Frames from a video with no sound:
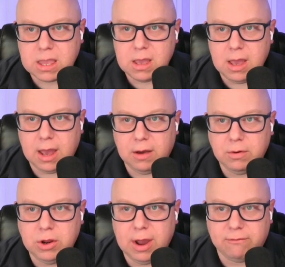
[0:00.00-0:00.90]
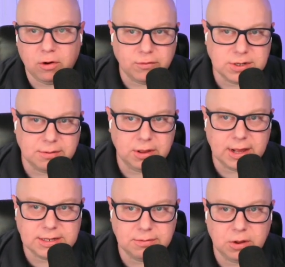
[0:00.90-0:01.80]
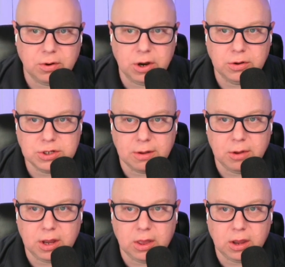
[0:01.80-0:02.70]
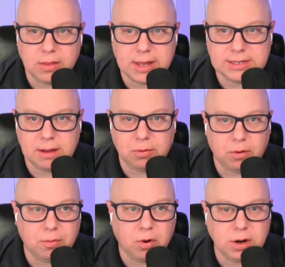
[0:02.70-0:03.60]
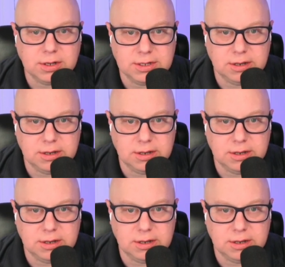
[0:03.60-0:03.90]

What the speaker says: when you hover over something, that's something you want to do. So I'm going to click on that sample report.